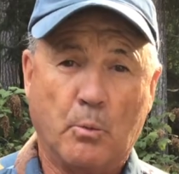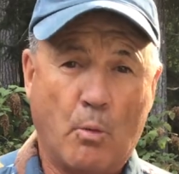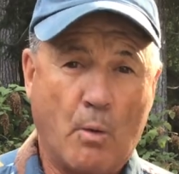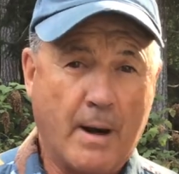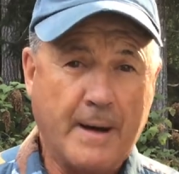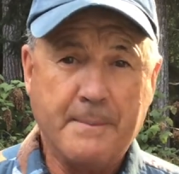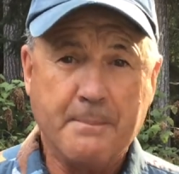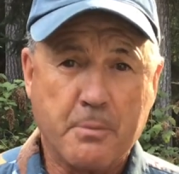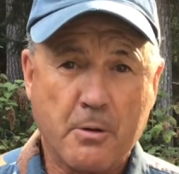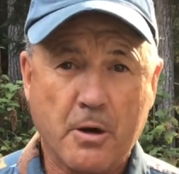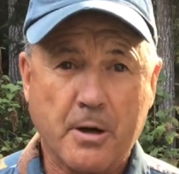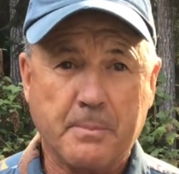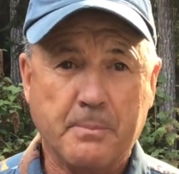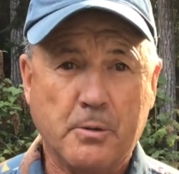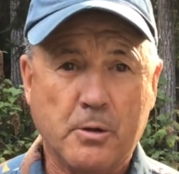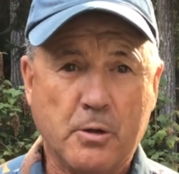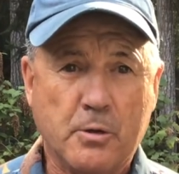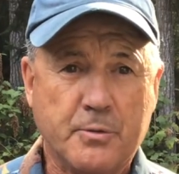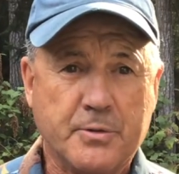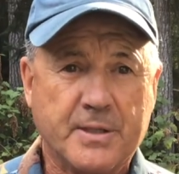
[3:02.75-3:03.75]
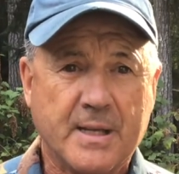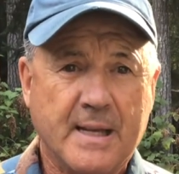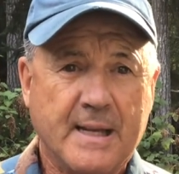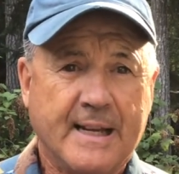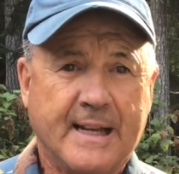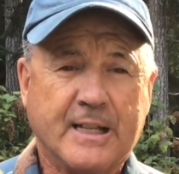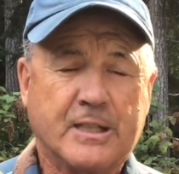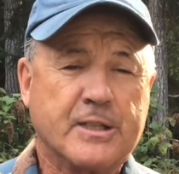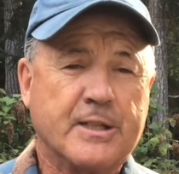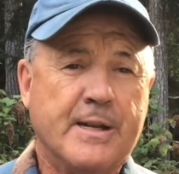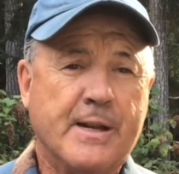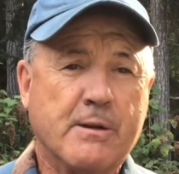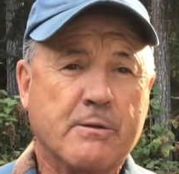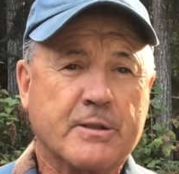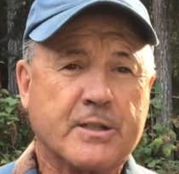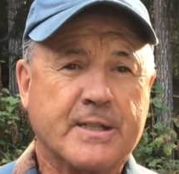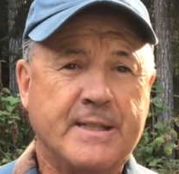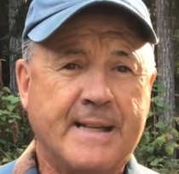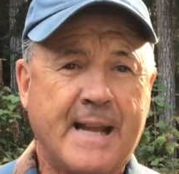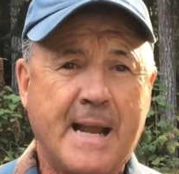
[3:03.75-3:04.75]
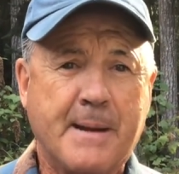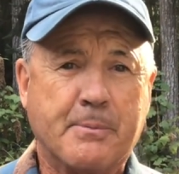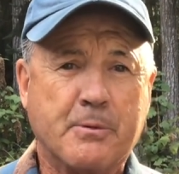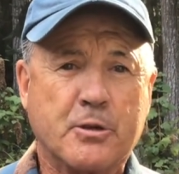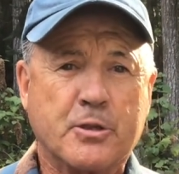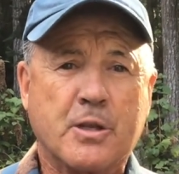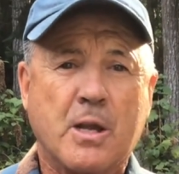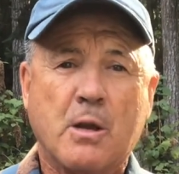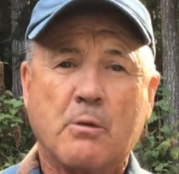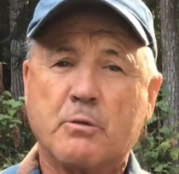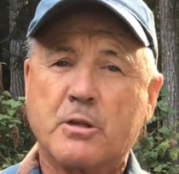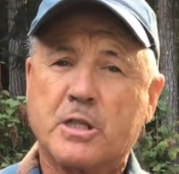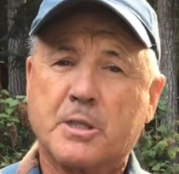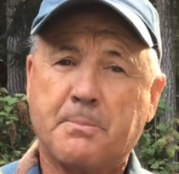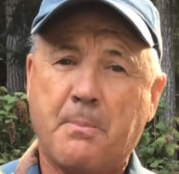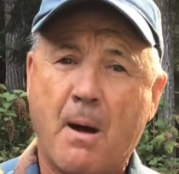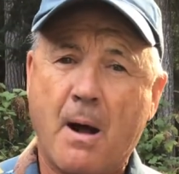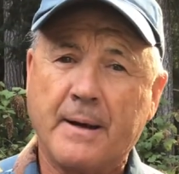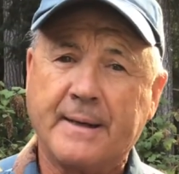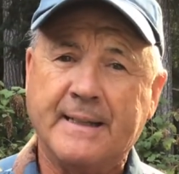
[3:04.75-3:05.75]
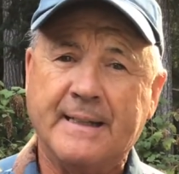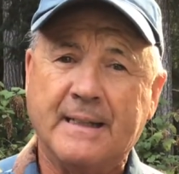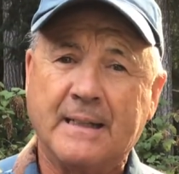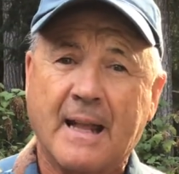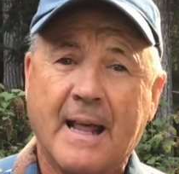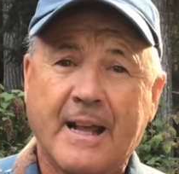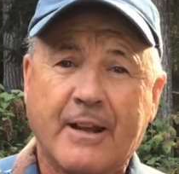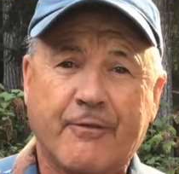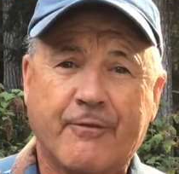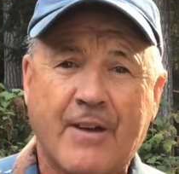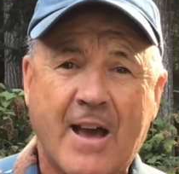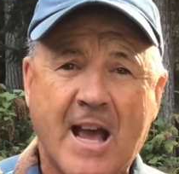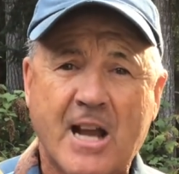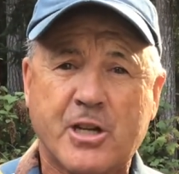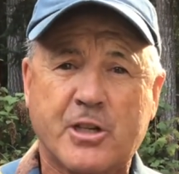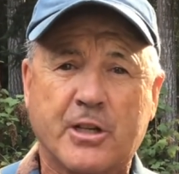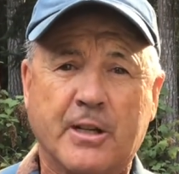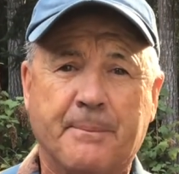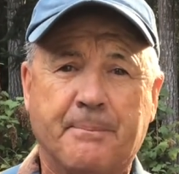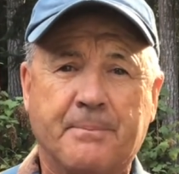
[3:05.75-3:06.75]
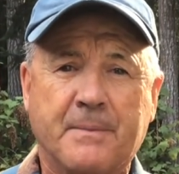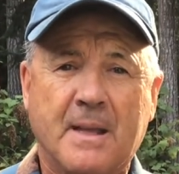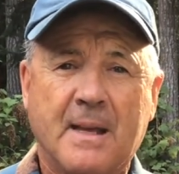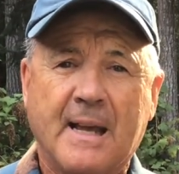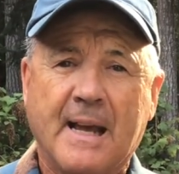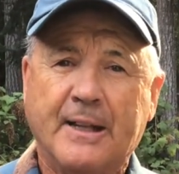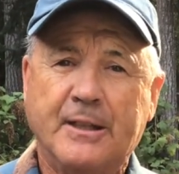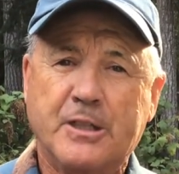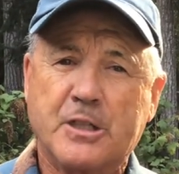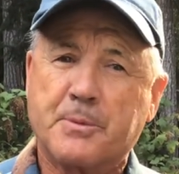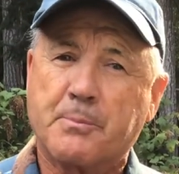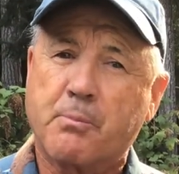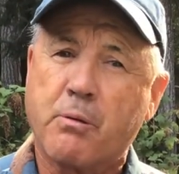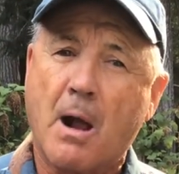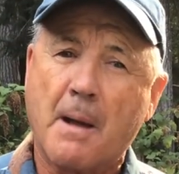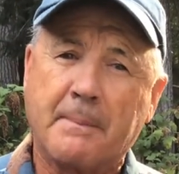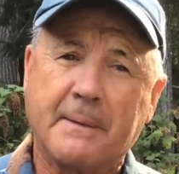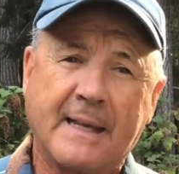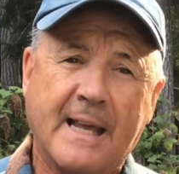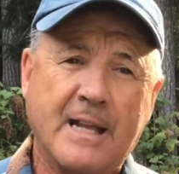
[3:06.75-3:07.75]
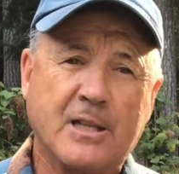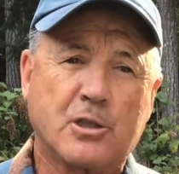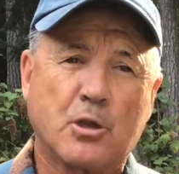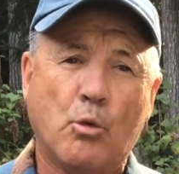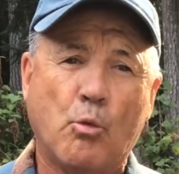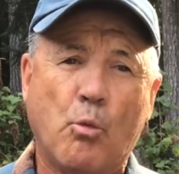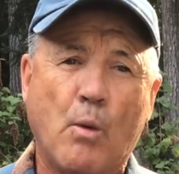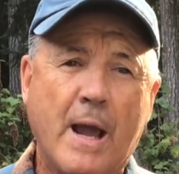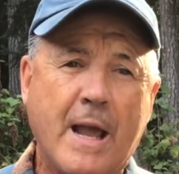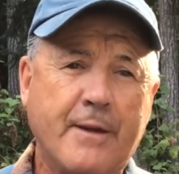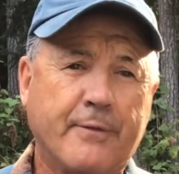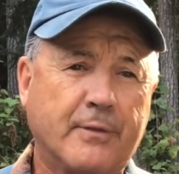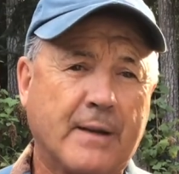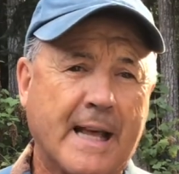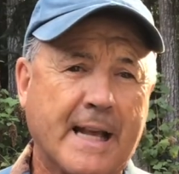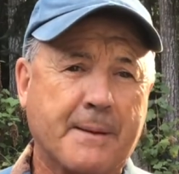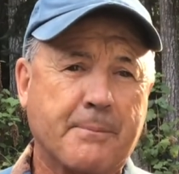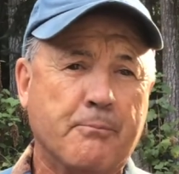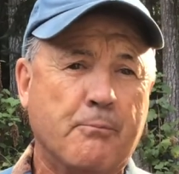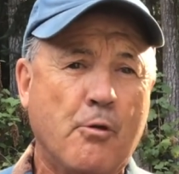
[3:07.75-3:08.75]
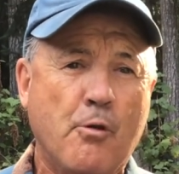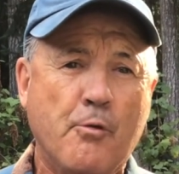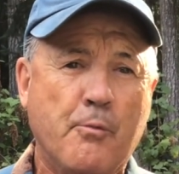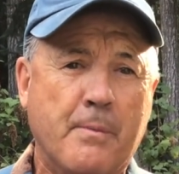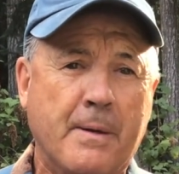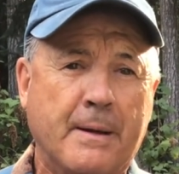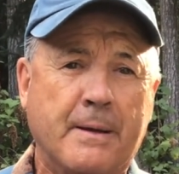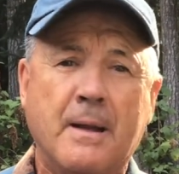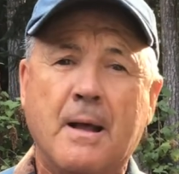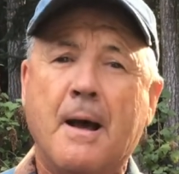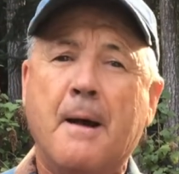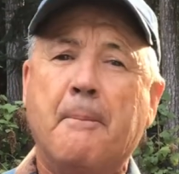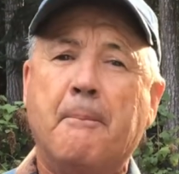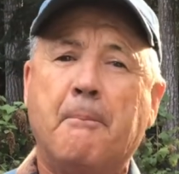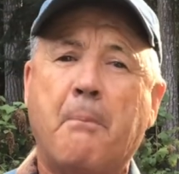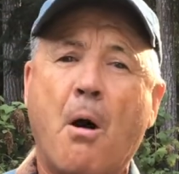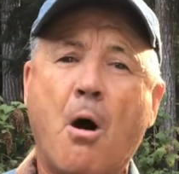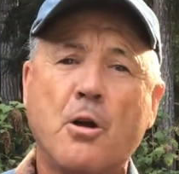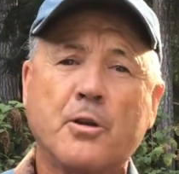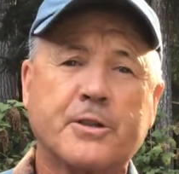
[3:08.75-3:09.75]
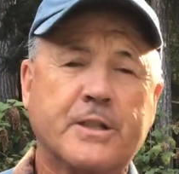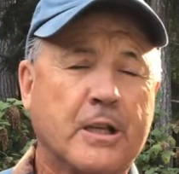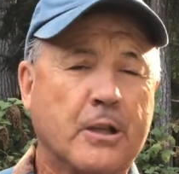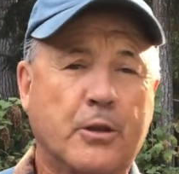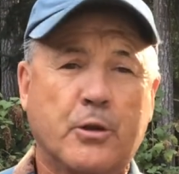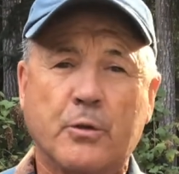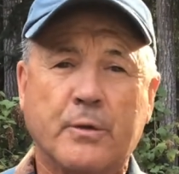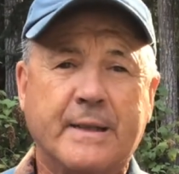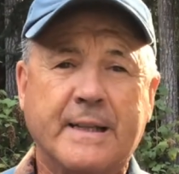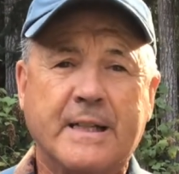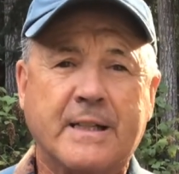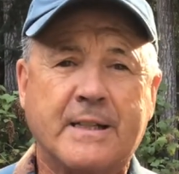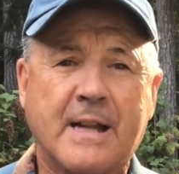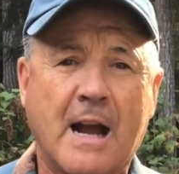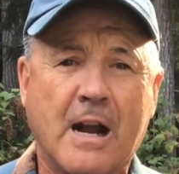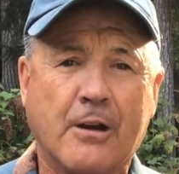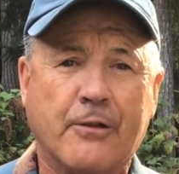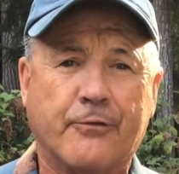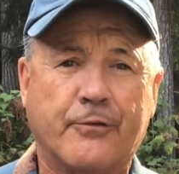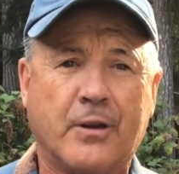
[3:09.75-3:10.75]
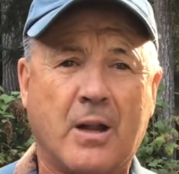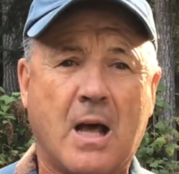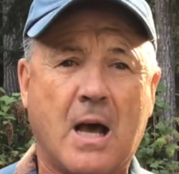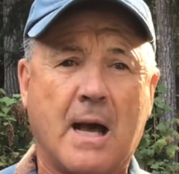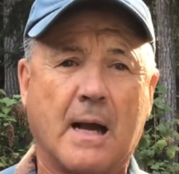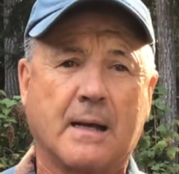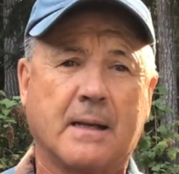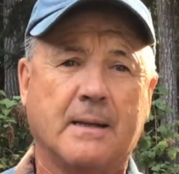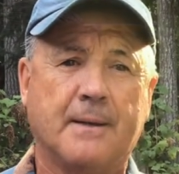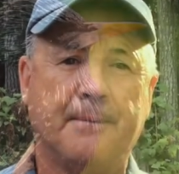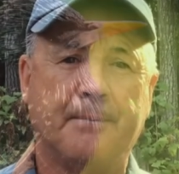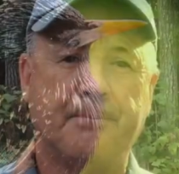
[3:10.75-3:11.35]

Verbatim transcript: one bird moves, its nearest neighbors respond in like fashion, and this propagates a wave-like movement pulsing through the entire flock.